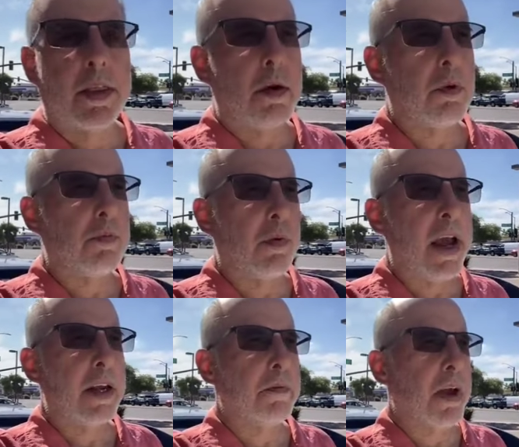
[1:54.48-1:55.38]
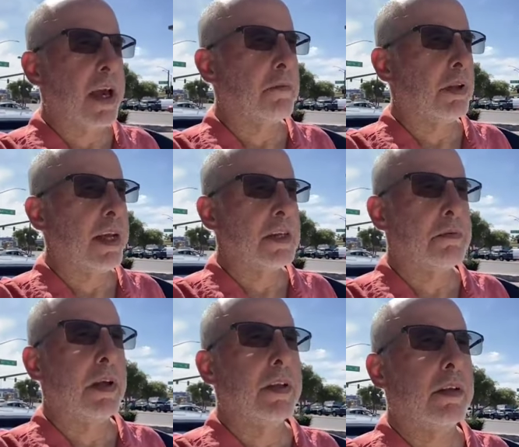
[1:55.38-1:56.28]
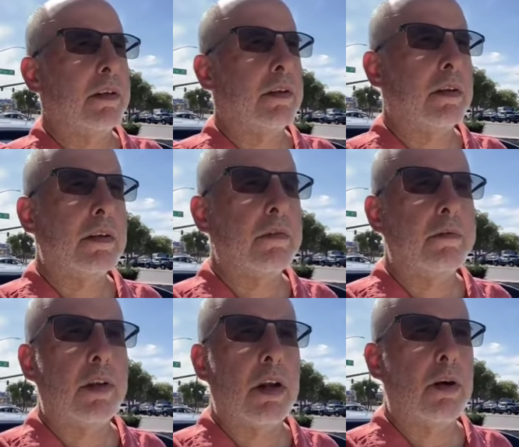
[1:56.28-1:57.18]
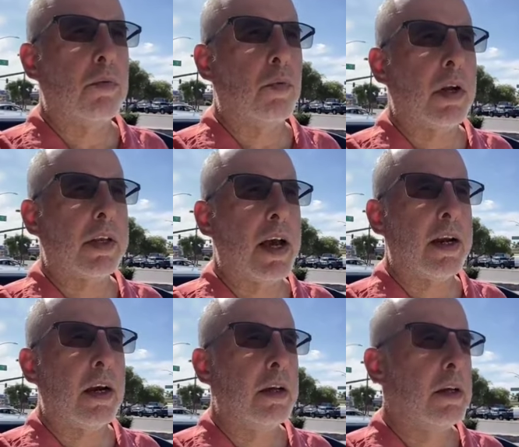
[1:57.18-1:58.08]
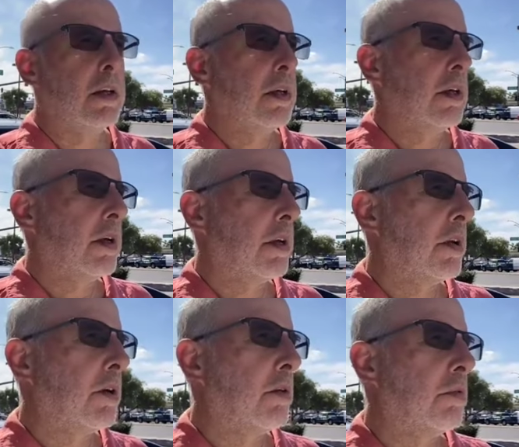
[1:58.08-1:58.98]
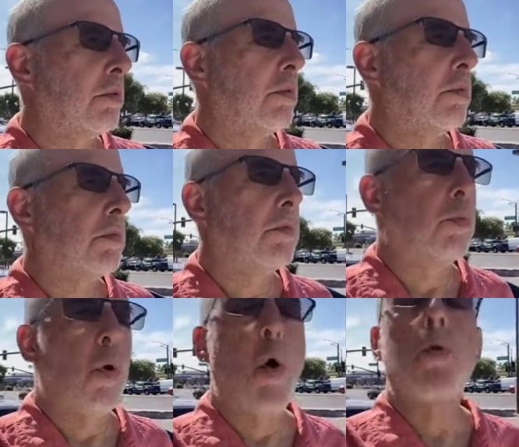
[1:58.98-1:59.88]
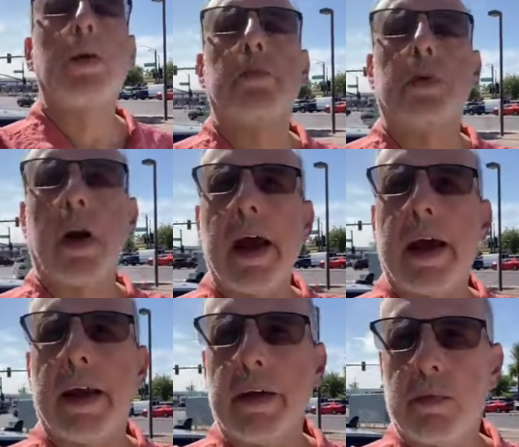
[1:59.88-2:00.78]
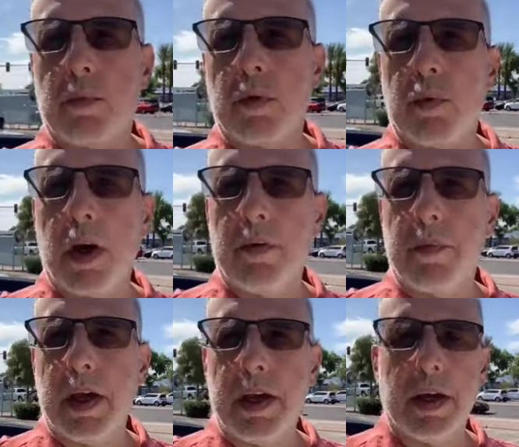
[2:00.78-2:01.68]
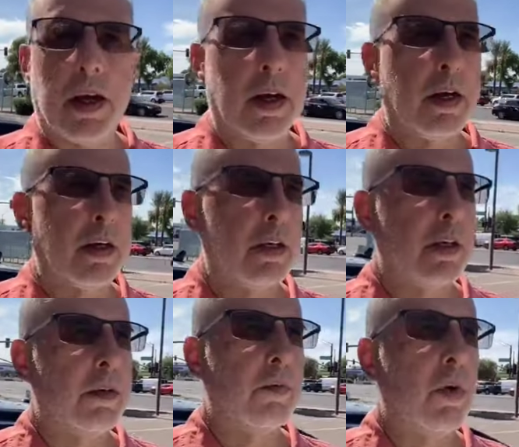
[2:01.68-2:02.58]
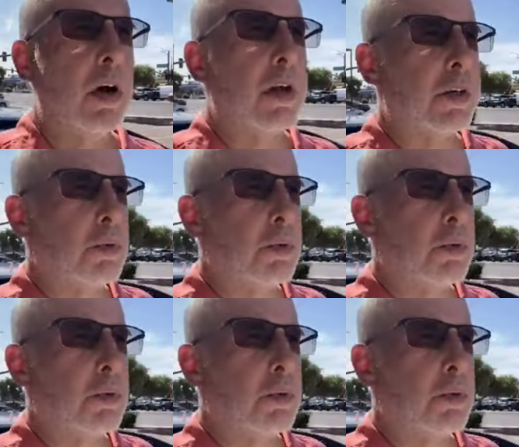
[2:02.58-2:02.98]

That with random ad placement, you know, what kind of, you know, woke brand would want to be on a